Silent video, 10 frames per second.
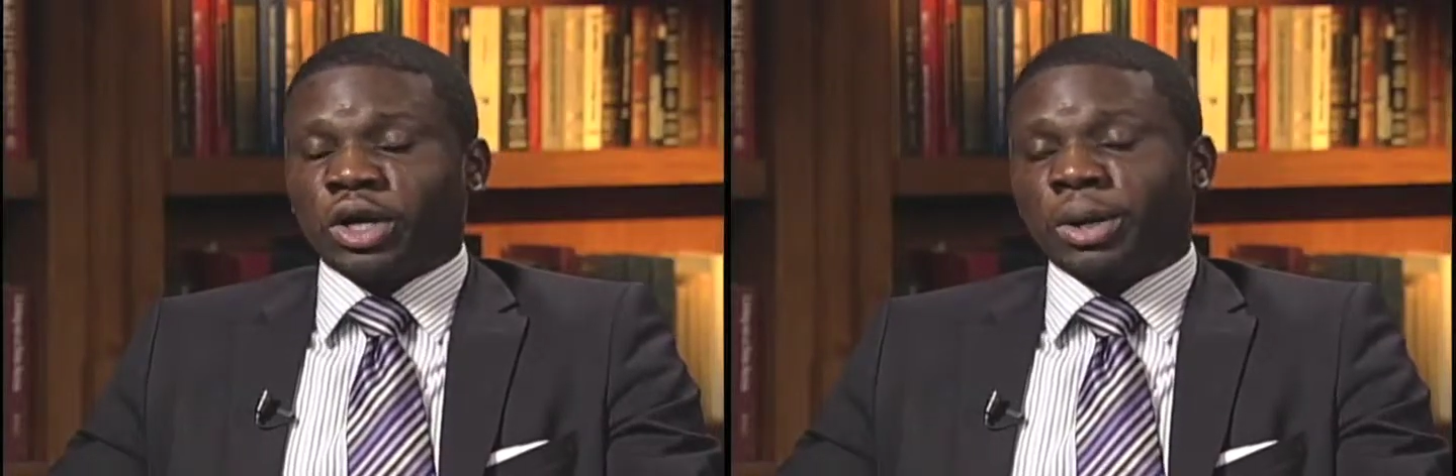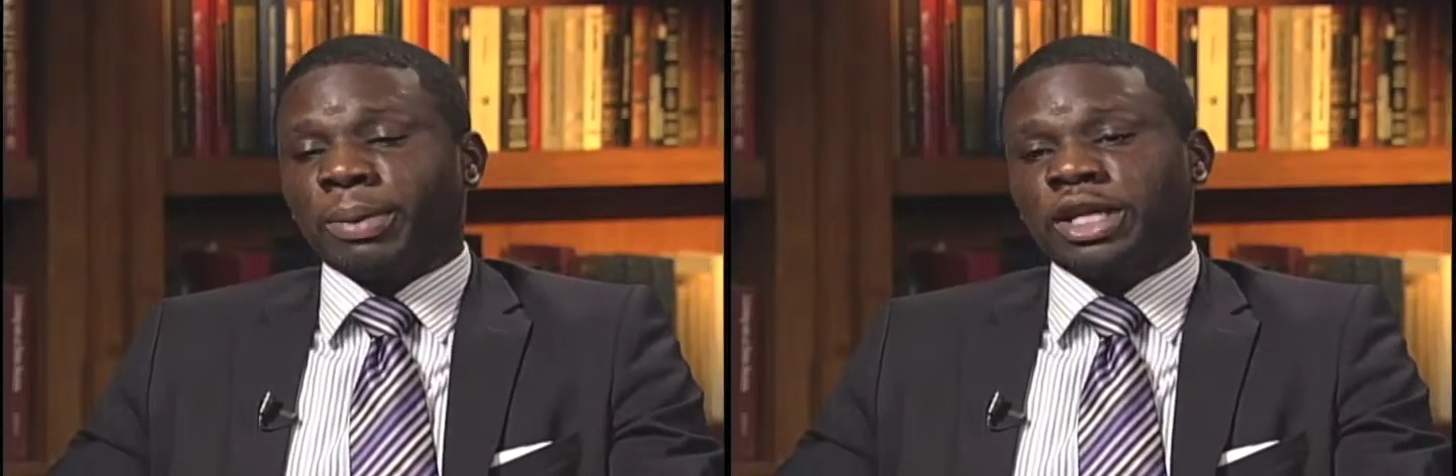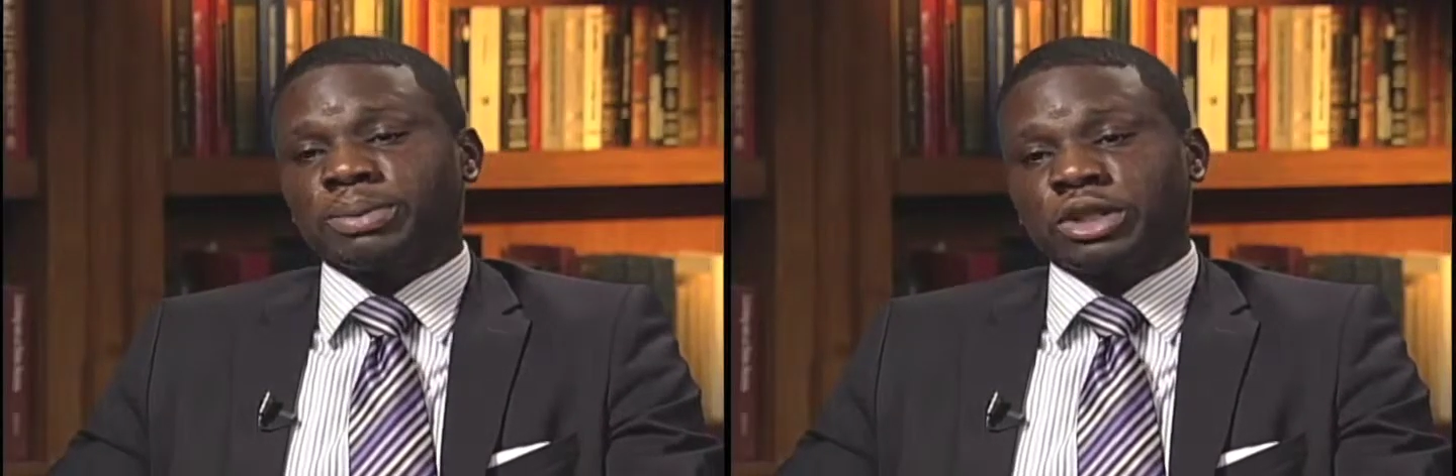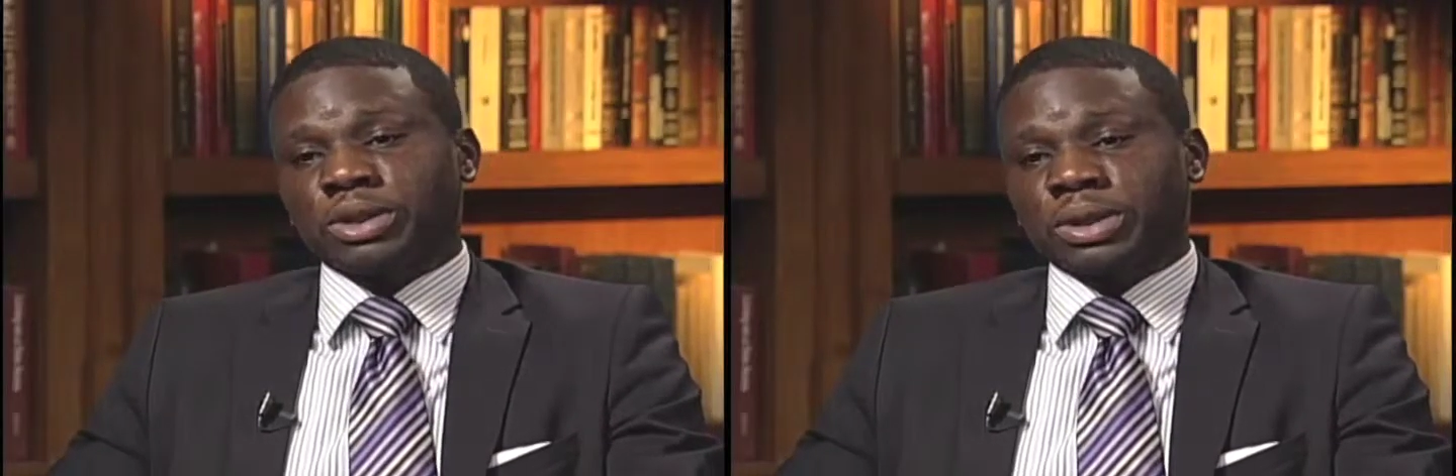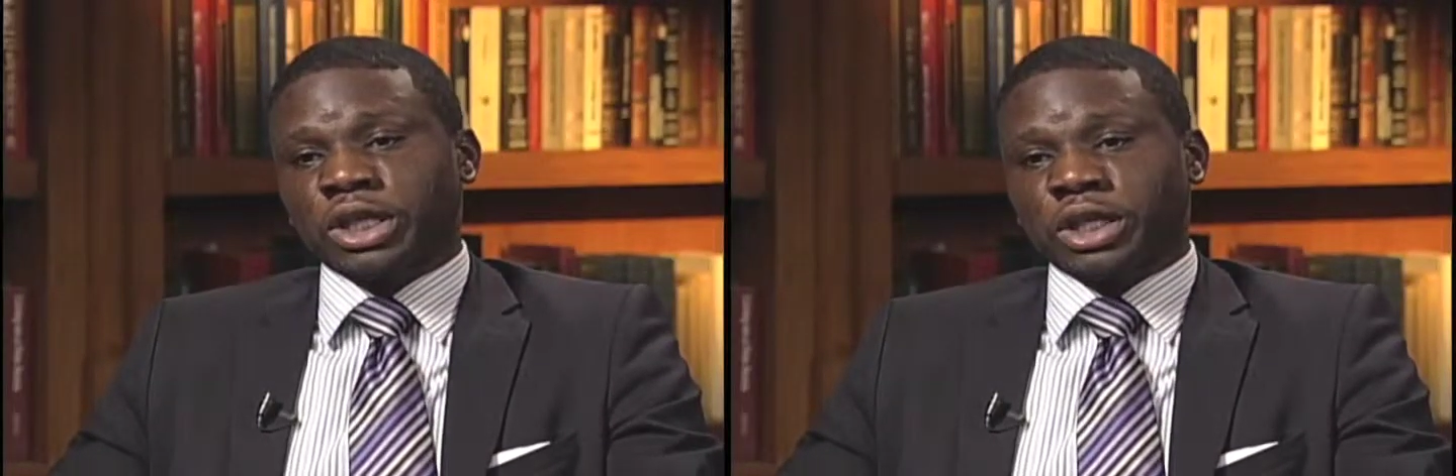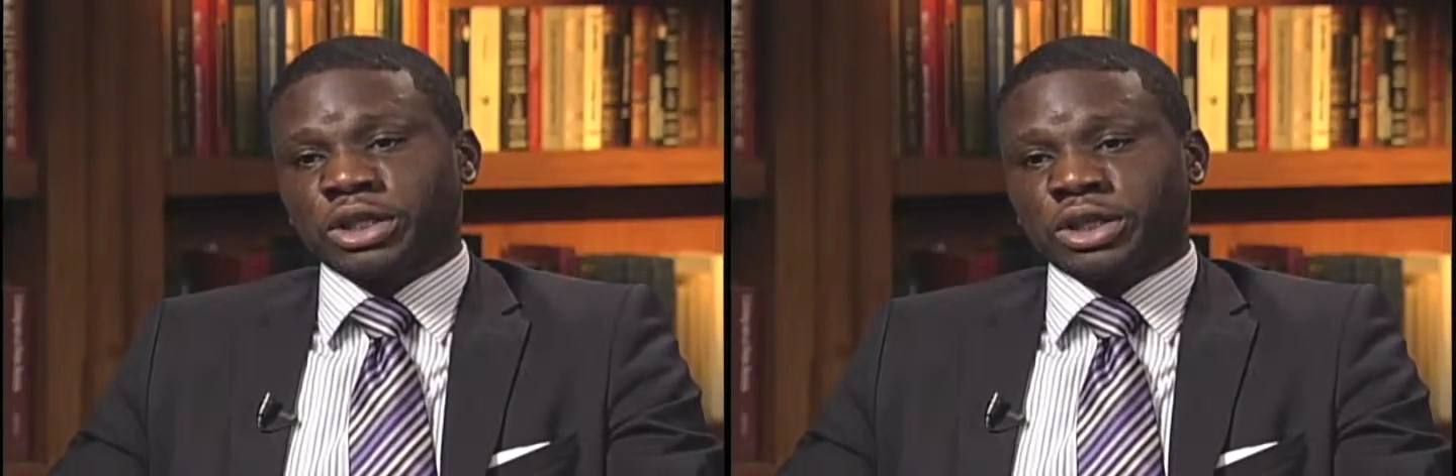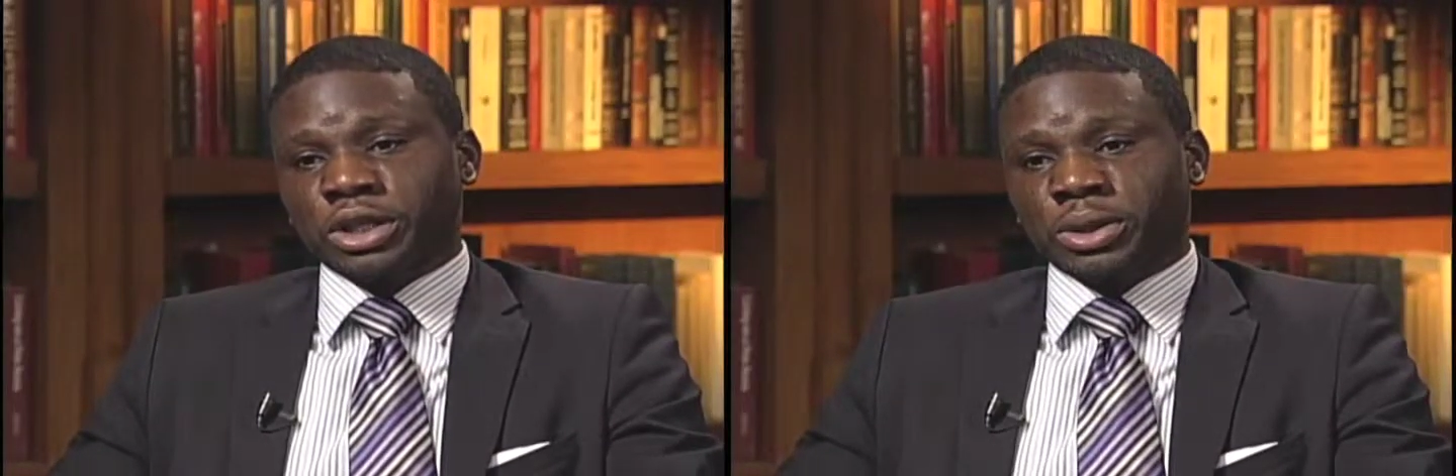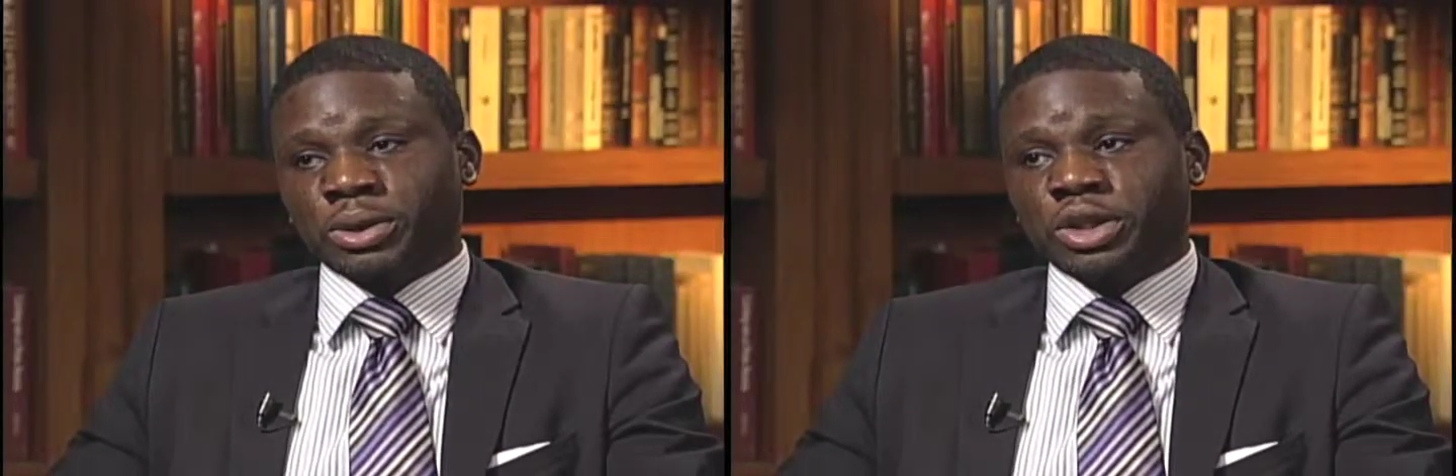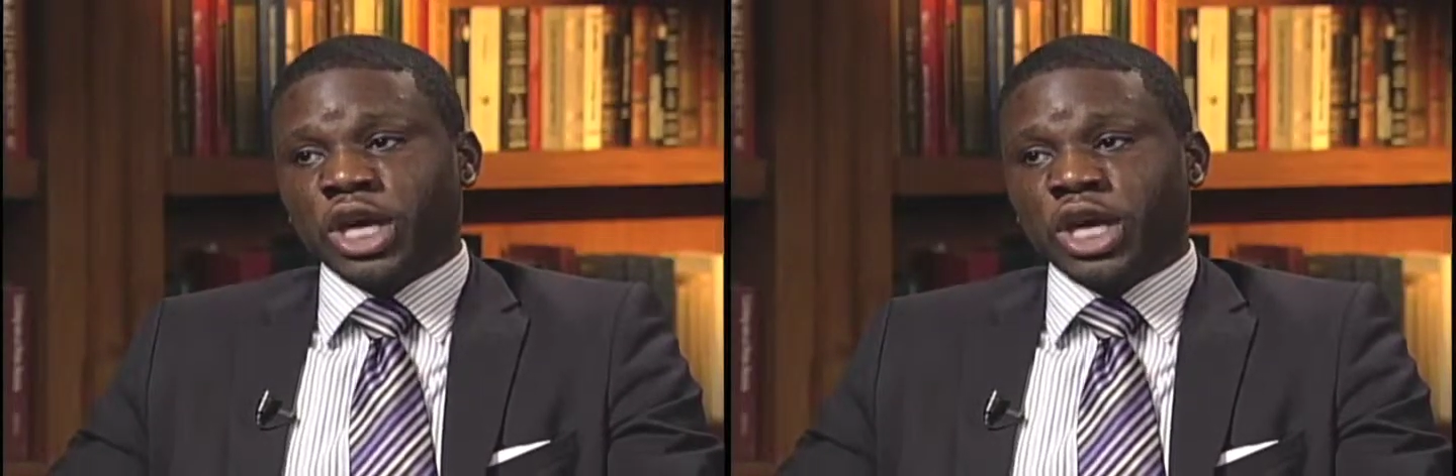HBCU Daily Deals,